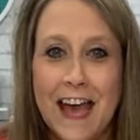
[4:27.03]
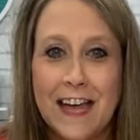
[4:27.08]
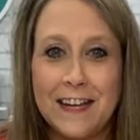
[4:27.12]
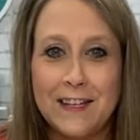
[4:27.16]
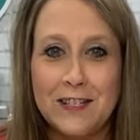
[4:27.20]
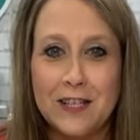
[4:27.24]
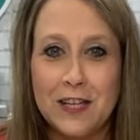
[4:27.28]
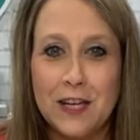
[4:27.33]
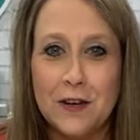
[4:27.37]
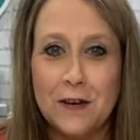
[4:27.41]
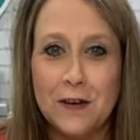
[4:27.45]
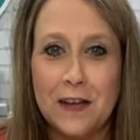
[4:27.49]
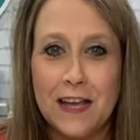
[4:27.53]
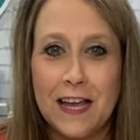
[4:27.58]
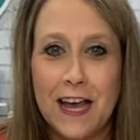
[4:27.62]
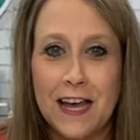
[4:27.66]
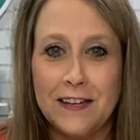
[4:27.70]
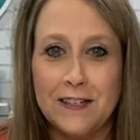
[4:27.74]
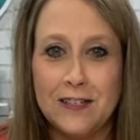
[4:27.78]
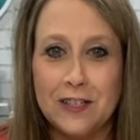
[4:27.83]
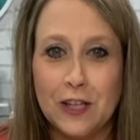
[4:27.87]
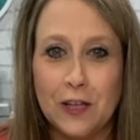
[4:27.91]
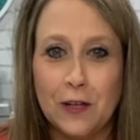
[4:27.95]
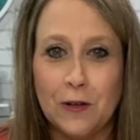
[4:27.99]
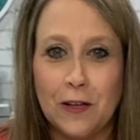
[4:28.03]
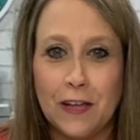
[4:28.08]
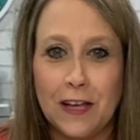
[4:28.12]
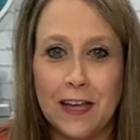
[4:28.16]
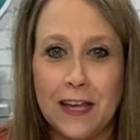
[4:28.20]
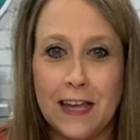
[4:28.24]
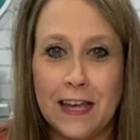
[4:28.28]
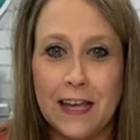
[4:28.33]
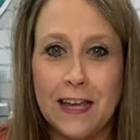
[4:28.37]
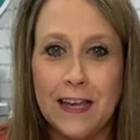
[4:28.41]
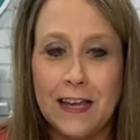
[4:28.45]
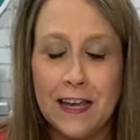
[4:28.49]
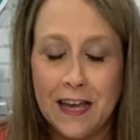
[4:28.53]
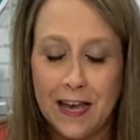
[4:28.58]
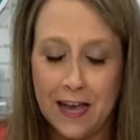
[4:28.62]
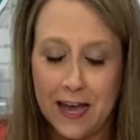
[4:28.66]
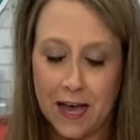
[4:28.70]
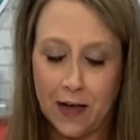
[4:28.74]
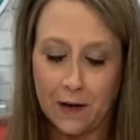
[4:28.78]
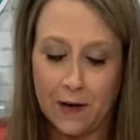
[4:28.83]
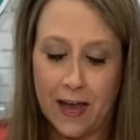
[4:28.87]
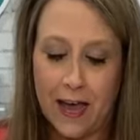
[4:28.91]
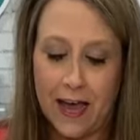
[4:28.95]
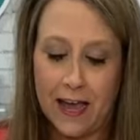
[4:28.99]
hey, Judy. Hey, Julie.
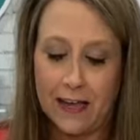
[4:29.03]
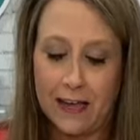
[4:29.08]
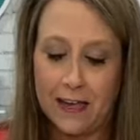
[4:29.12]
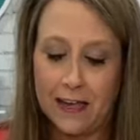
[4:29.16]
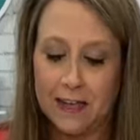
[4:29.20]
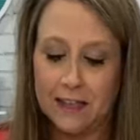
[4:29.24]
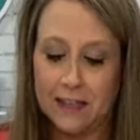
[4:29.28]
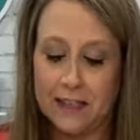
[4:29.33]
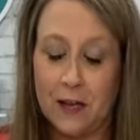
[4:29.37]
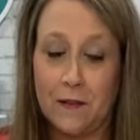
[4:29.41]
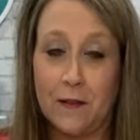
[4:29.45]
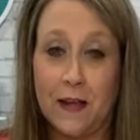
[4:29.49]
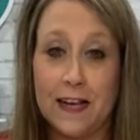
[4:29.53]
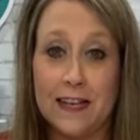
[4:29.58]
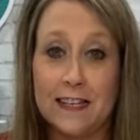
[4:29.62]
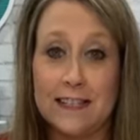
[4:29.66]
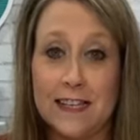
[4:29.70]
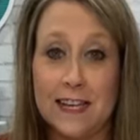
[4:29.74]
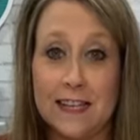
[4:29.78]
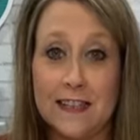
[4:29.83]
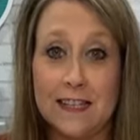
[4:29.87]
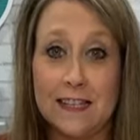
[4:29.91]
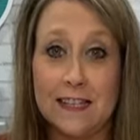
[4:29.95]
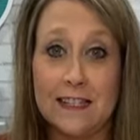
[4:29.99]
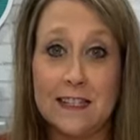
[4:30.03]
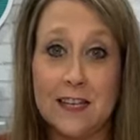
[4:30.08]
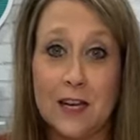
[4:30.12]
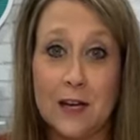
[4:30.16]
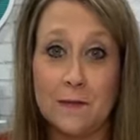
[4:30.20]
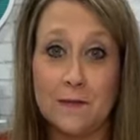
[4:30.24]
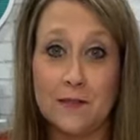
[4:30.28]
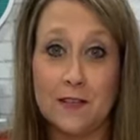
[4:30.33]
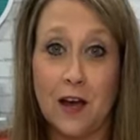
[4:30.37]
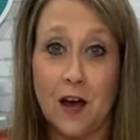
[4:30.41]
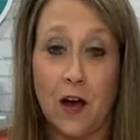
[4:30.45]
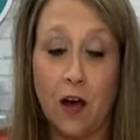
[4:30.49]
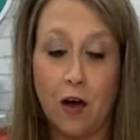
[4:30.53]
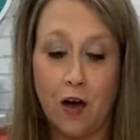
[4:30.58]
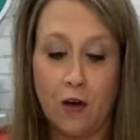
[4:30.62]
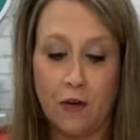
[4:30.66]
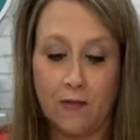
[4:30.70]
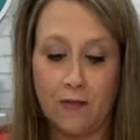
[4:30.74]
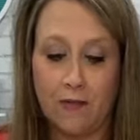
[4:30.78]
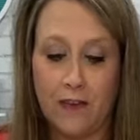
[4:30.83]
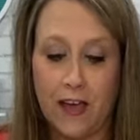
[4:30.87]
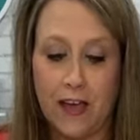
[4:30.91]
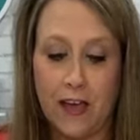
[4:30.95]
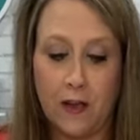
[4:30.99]
Okay, so like I said, this comes
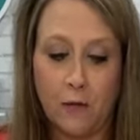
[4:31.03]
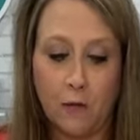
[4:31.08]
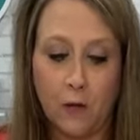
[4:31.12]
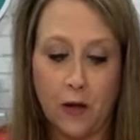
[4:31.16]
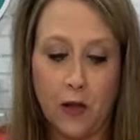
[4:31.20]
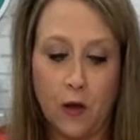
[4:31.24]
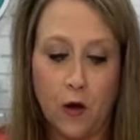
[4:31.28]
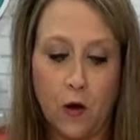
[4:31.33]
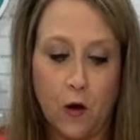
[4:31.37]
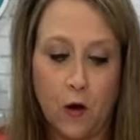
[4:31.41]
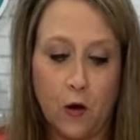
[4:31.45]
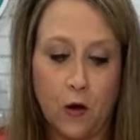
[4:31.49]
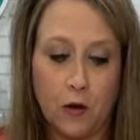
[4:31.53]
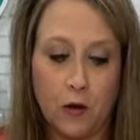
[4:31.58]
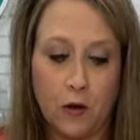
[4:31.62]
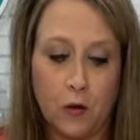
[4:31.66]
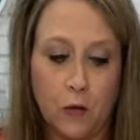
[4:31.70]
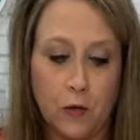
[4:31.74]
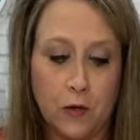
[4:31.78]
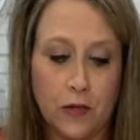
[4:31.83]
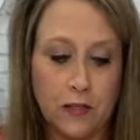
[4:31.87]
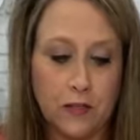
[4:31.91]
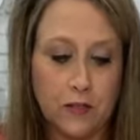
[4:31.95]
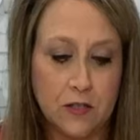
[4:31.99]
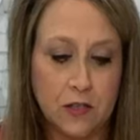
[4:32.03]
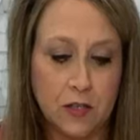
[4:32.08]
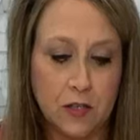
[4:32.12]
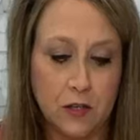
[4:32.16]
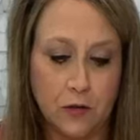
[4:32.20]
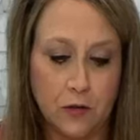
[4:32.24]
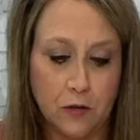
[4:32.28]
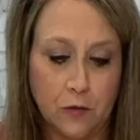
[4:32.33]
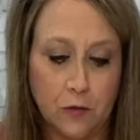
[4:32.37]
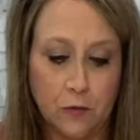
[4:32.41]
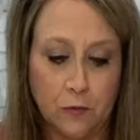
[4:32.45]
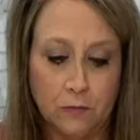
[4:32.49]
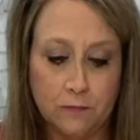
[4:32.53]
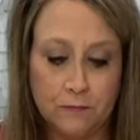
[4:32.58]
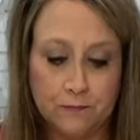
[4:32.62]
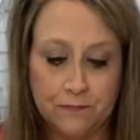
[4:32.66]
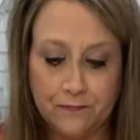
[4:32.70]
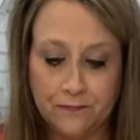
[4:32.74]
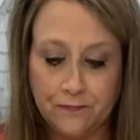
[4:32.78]
off, and we are going to